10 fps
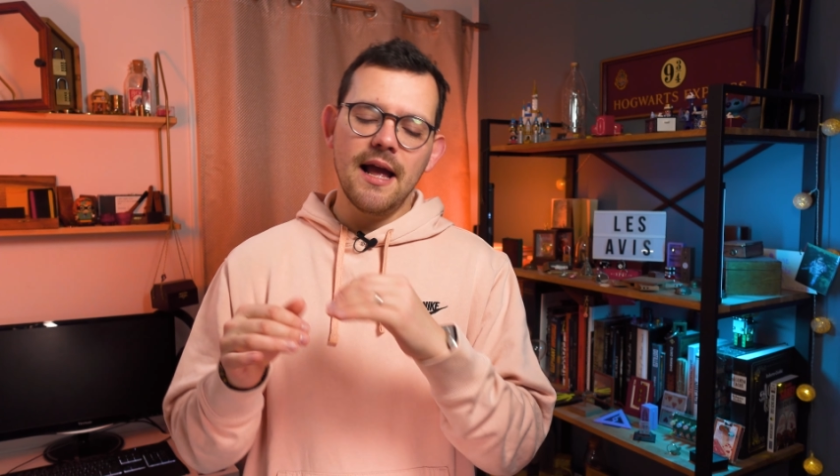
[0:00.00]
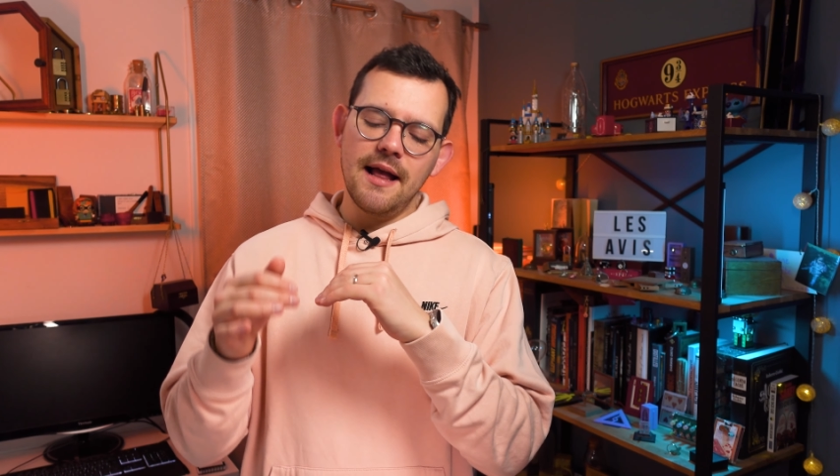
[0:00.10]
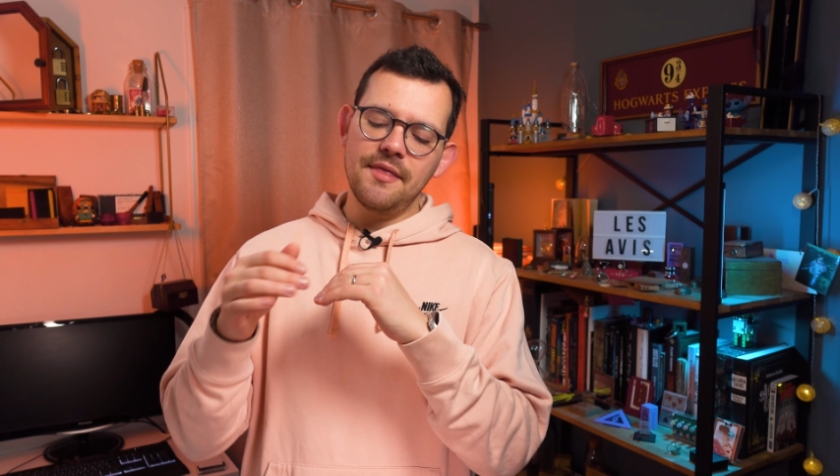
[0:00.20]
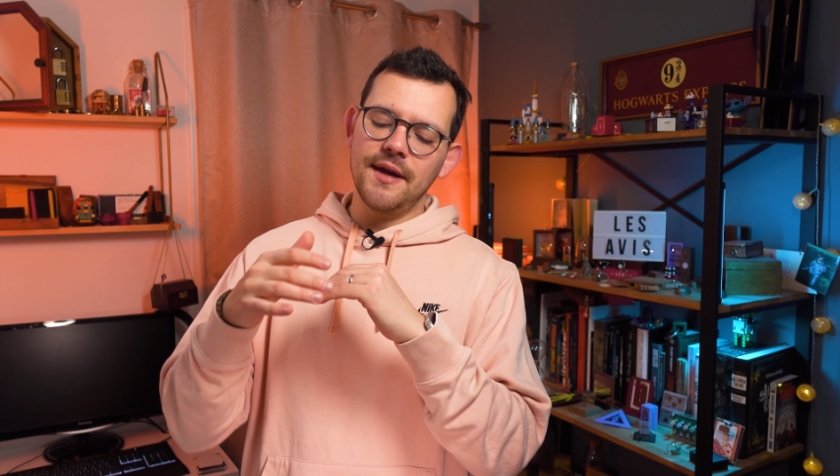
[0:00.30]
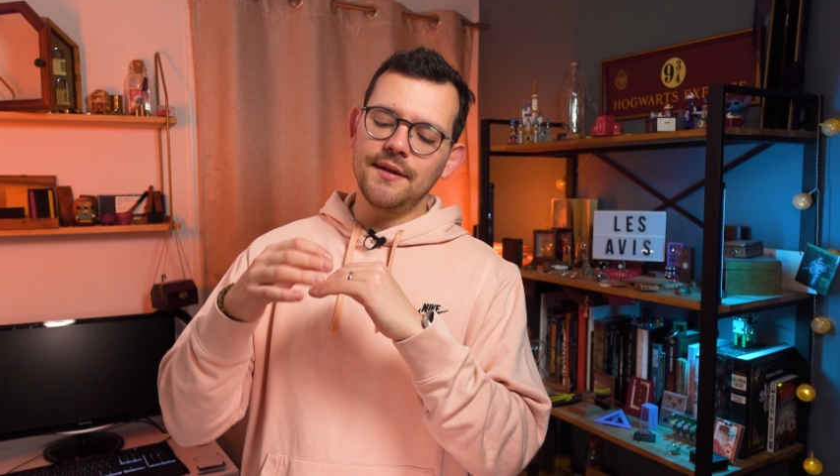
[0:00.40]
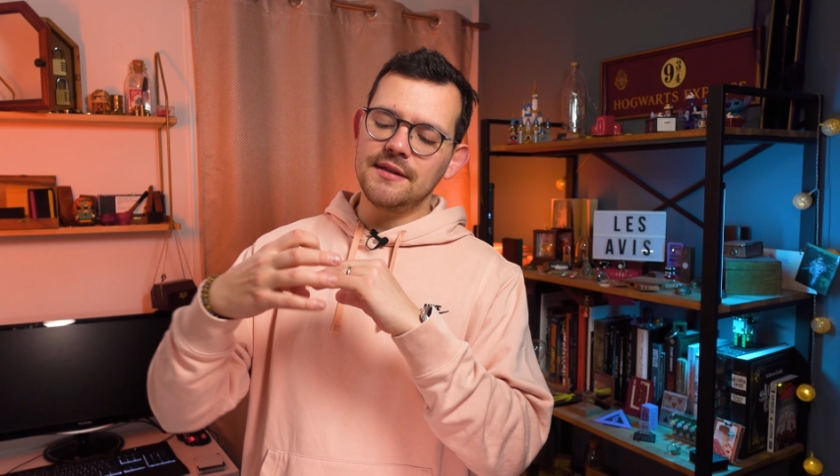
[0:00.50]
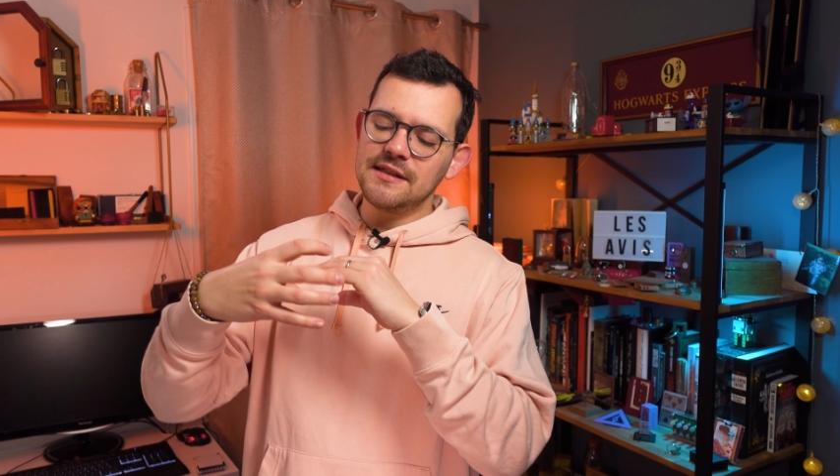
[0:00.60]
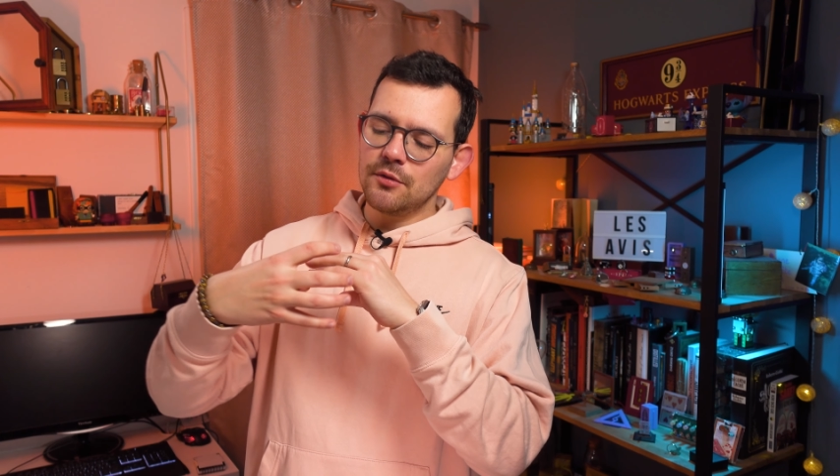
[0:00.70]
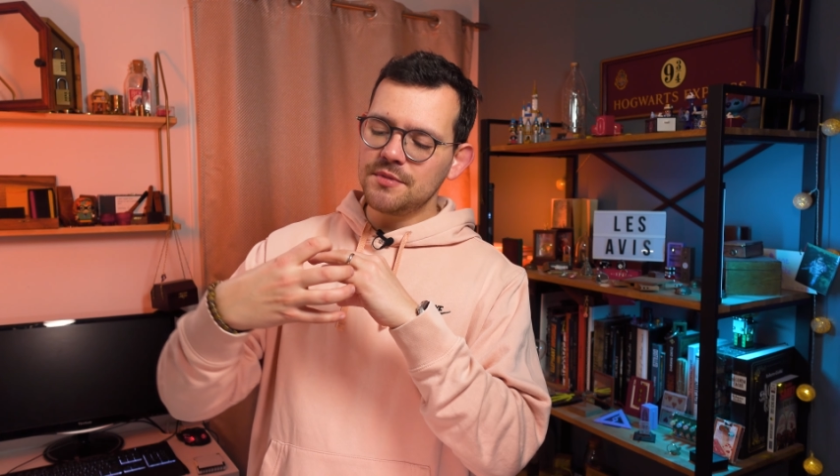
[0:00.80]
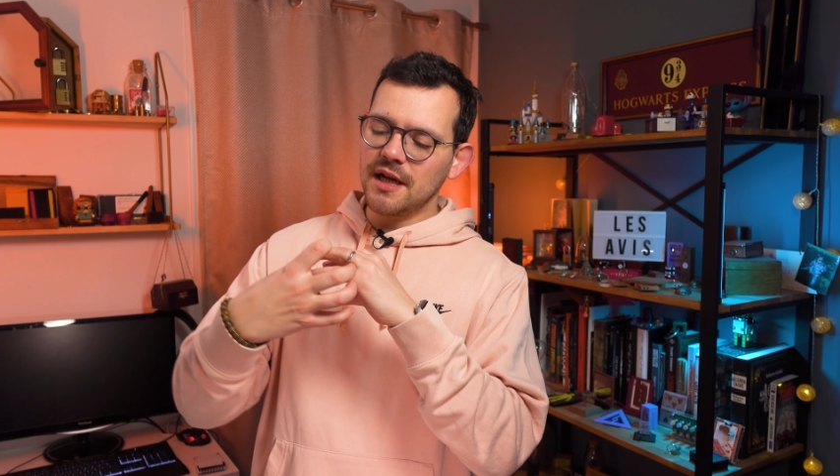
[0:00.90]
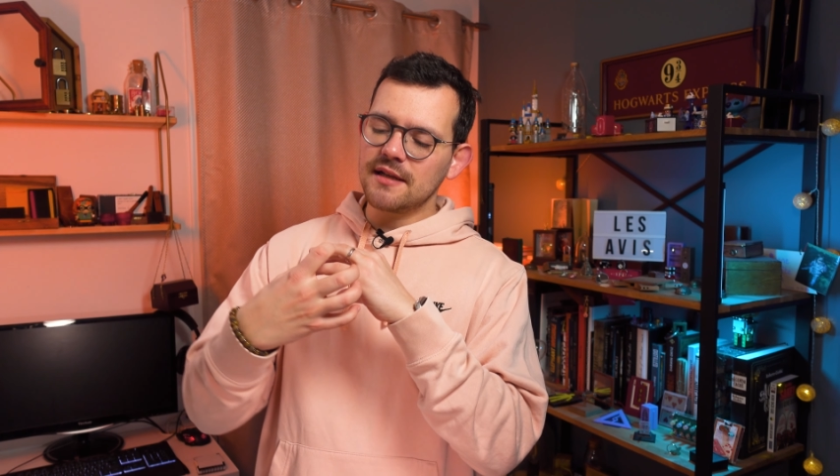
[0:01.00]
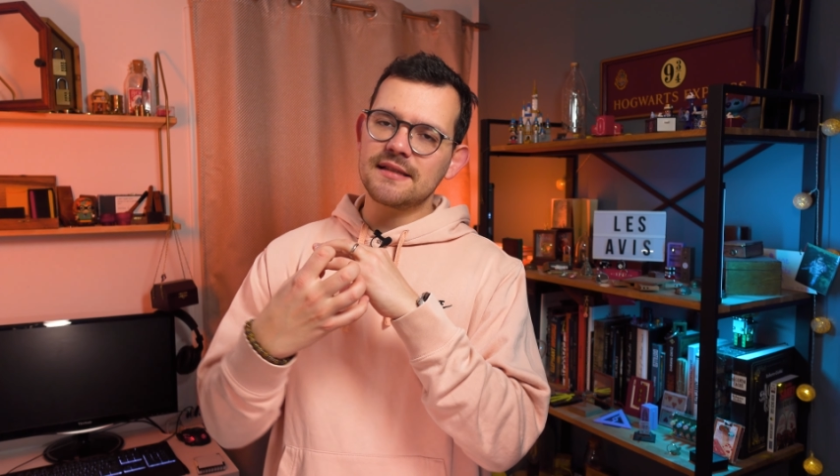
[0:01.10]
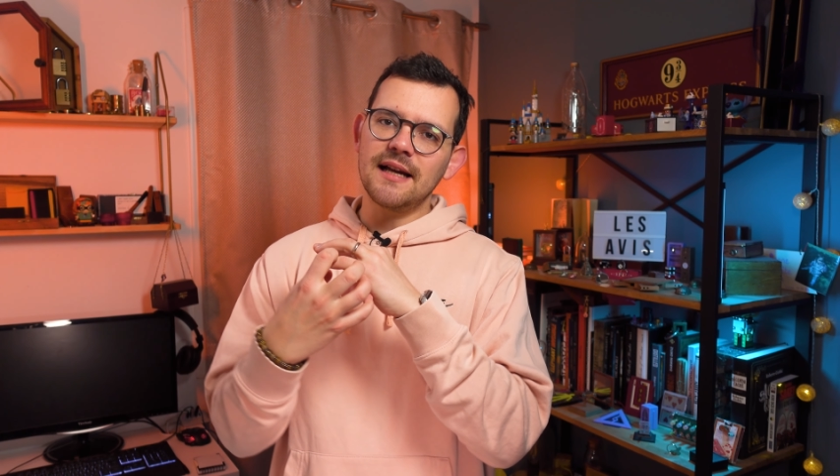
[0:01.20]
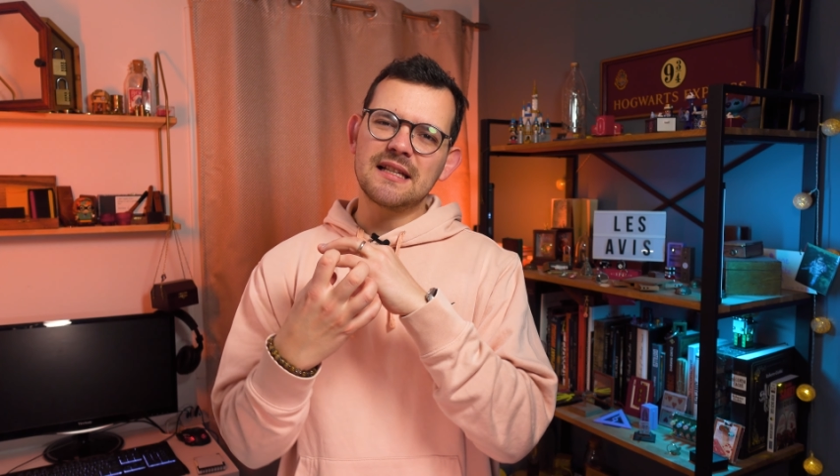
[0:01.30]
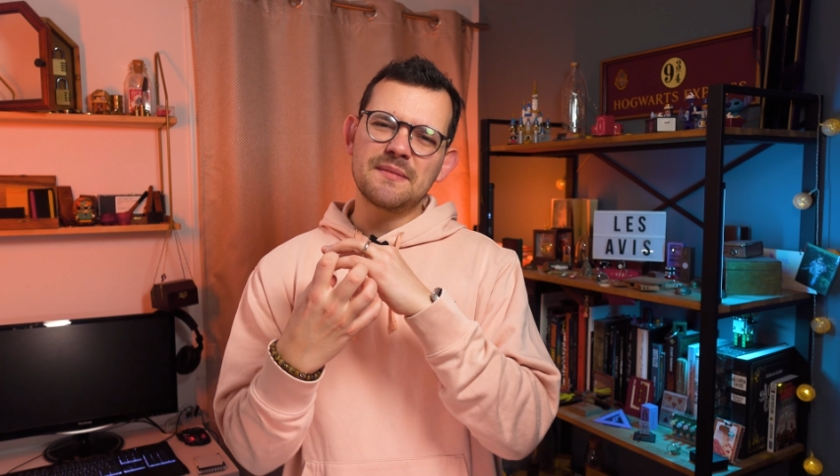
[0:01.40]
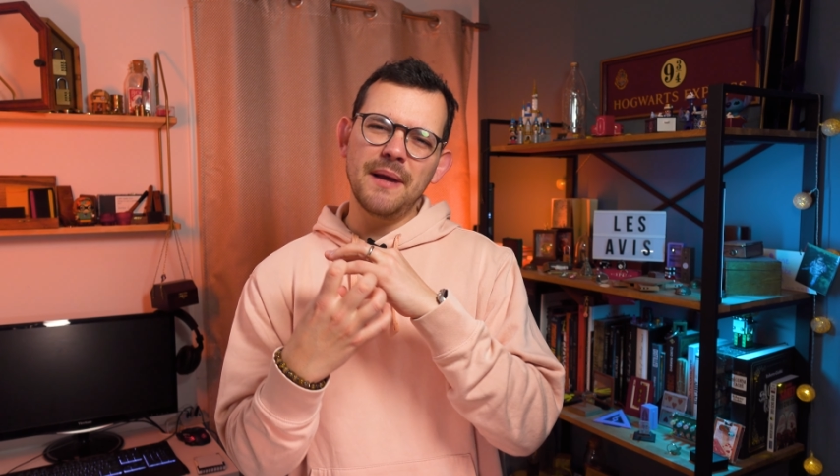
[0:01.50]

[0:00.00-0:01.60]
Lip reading: and then the object starts